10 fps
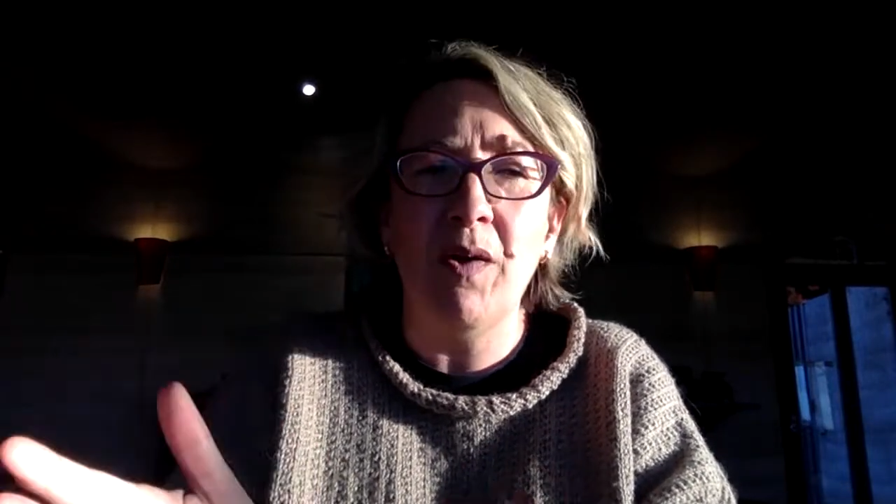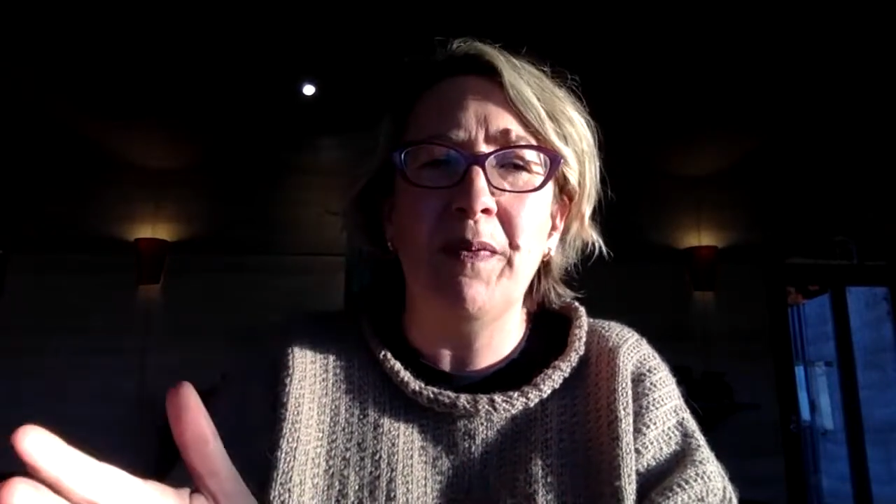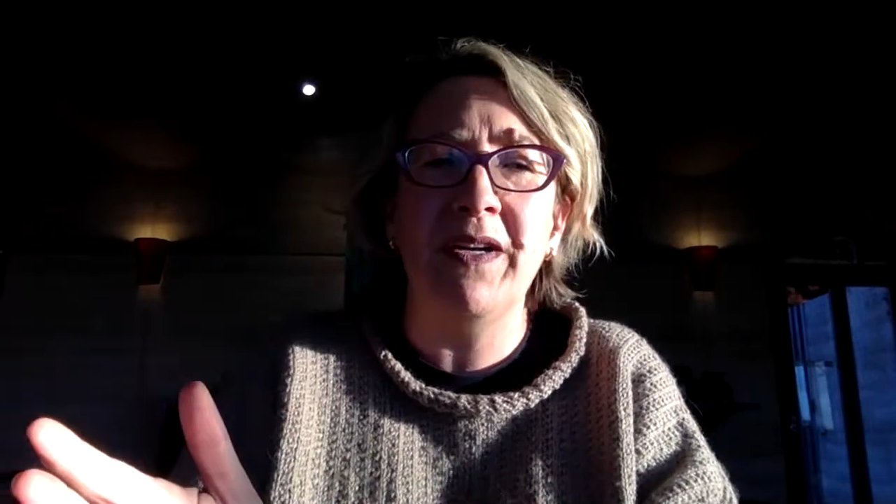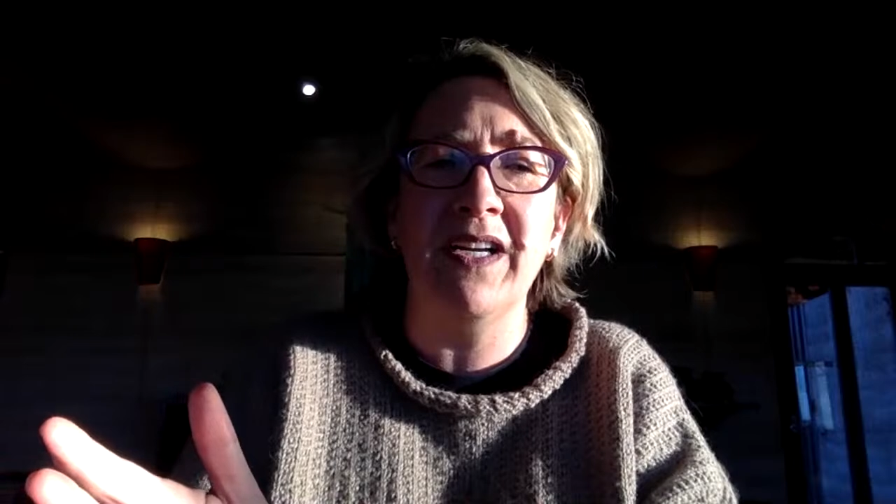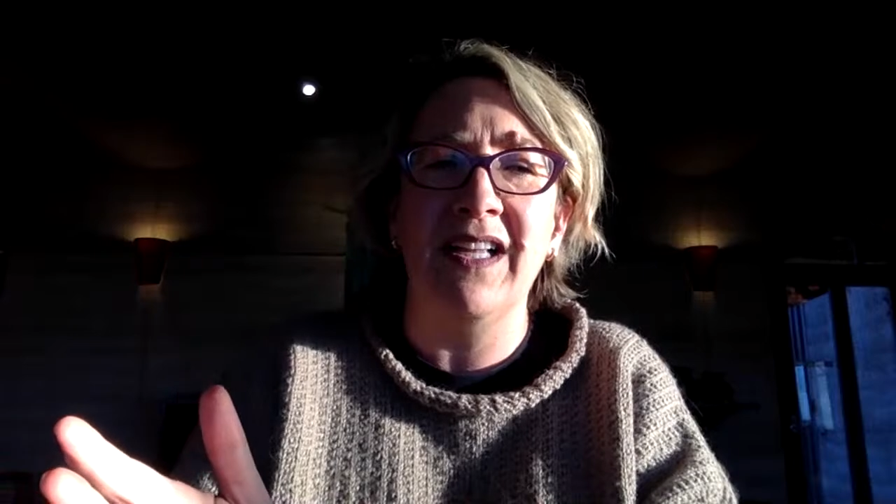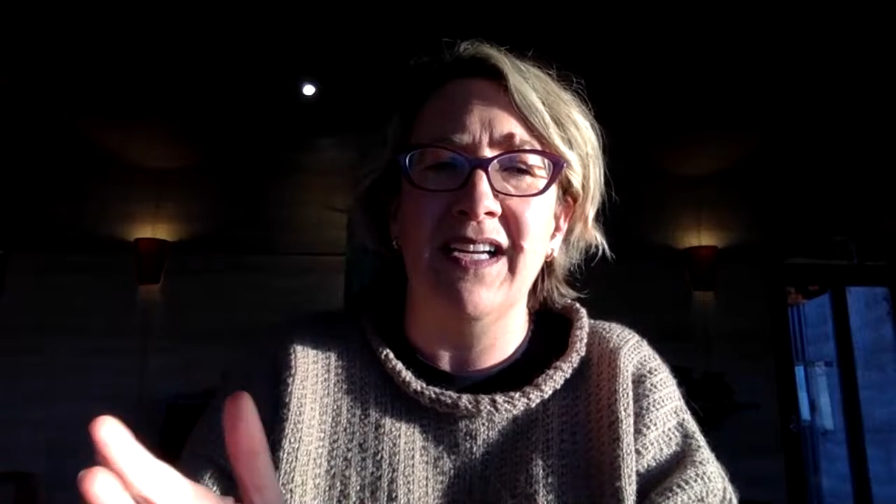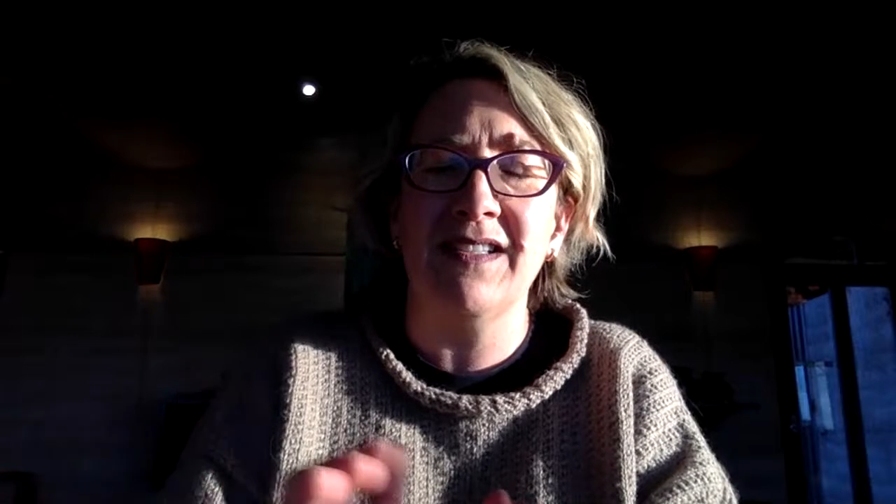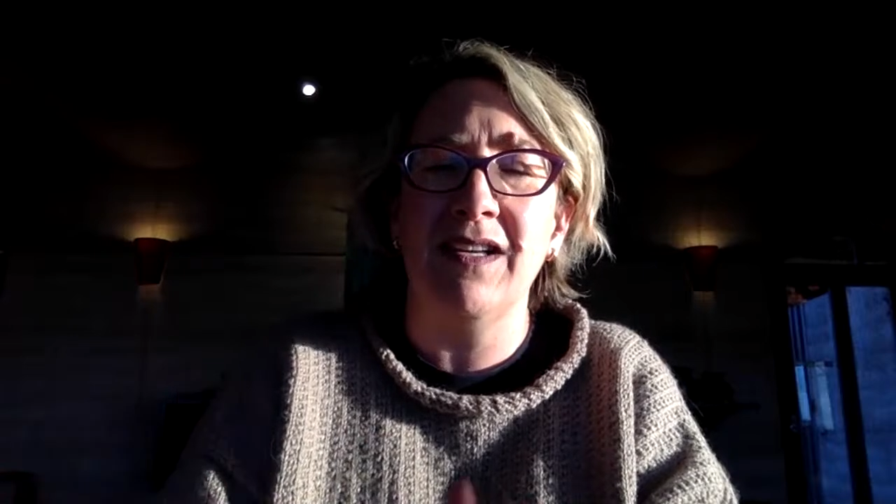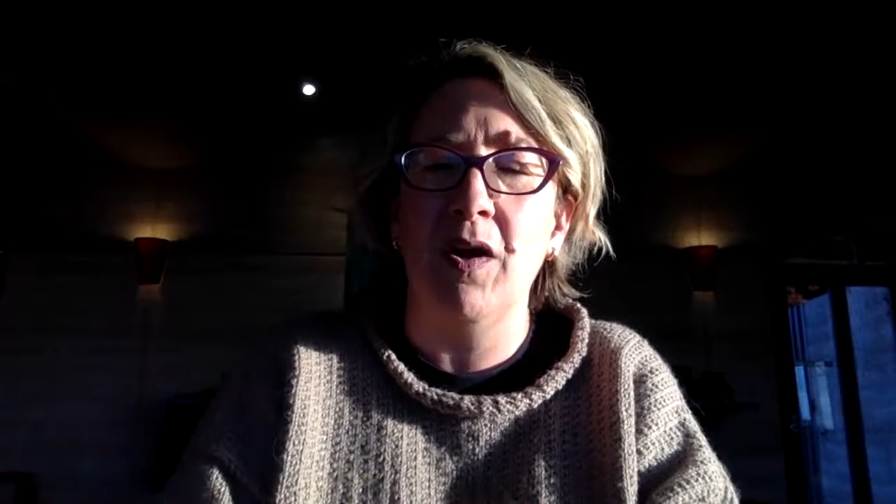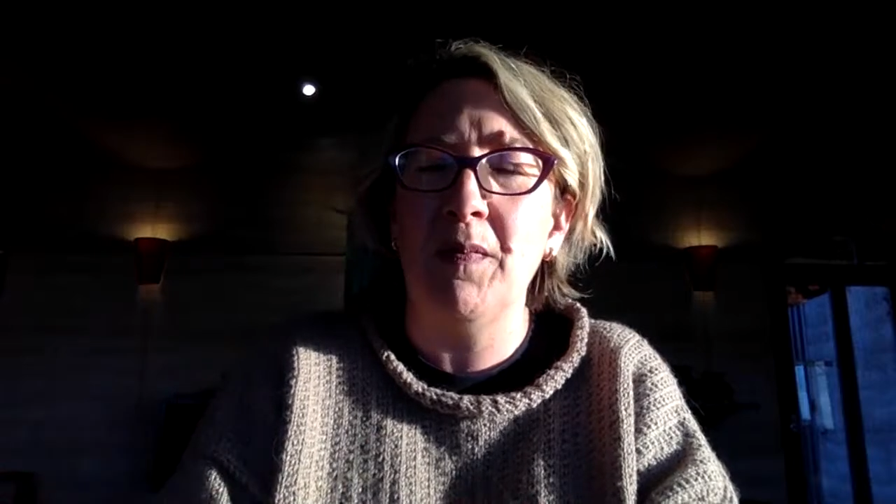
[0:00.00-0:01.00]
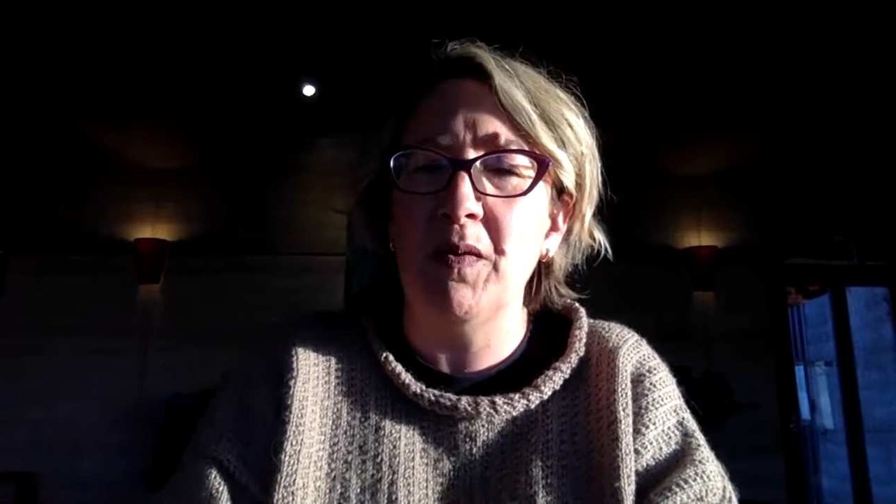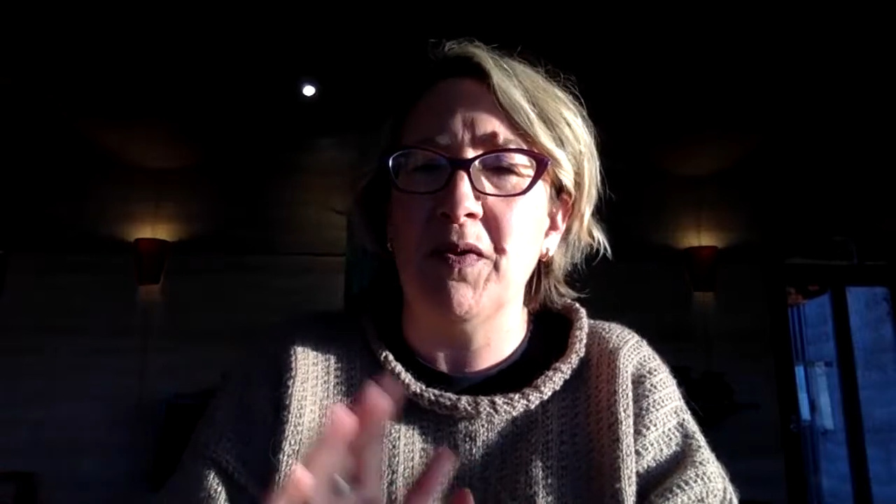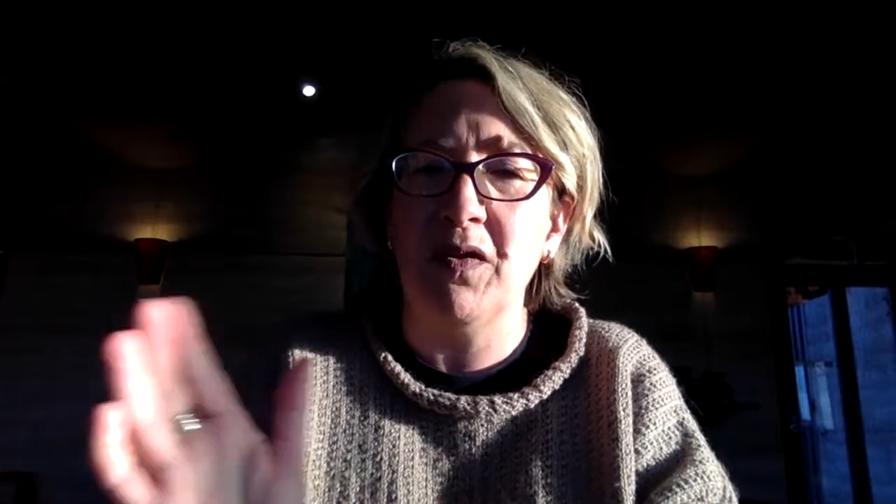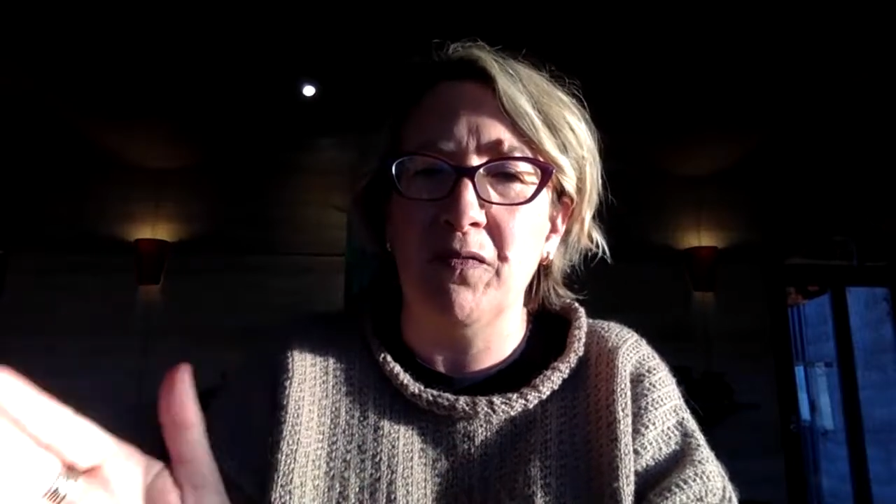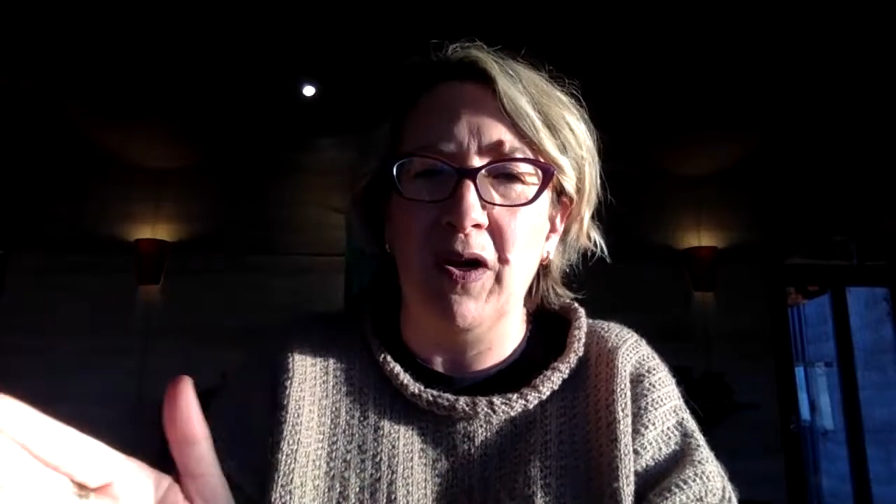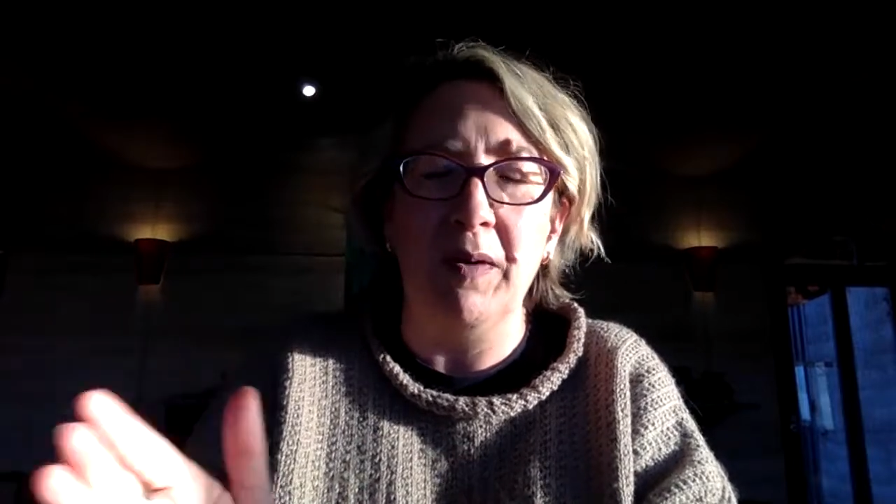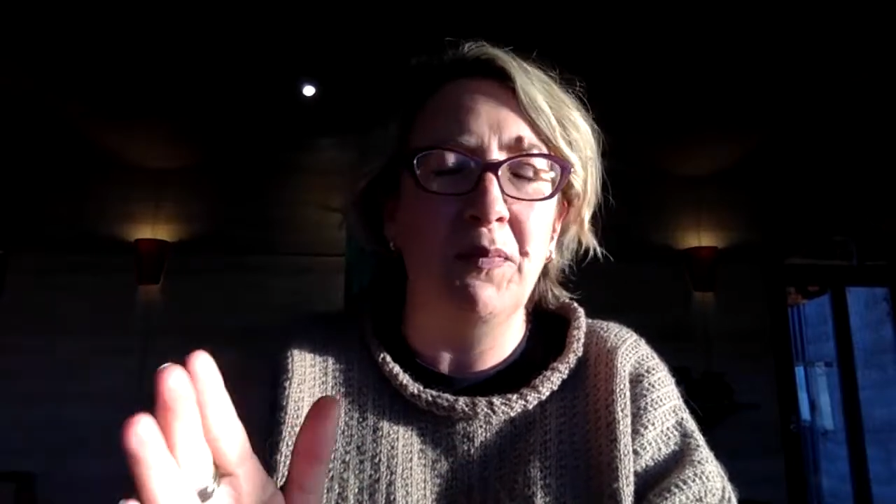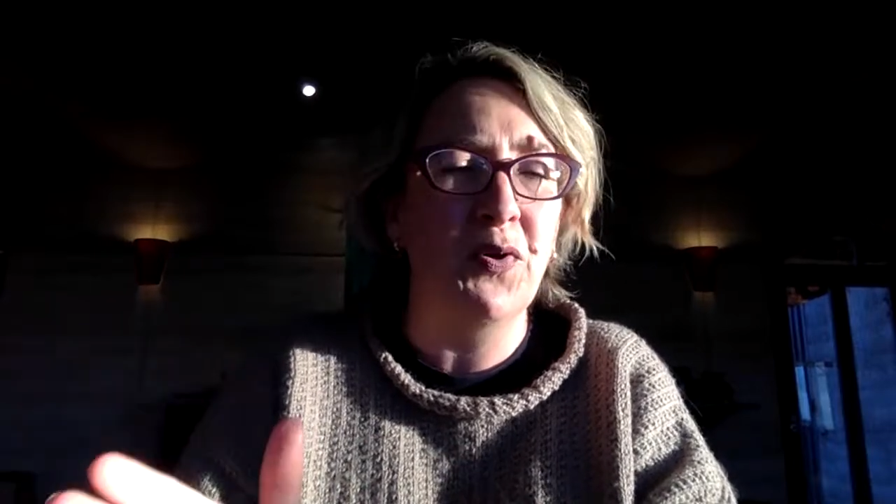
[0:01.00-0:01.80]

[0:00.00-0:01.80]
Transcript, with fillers: open a glass, open a bottle of wine,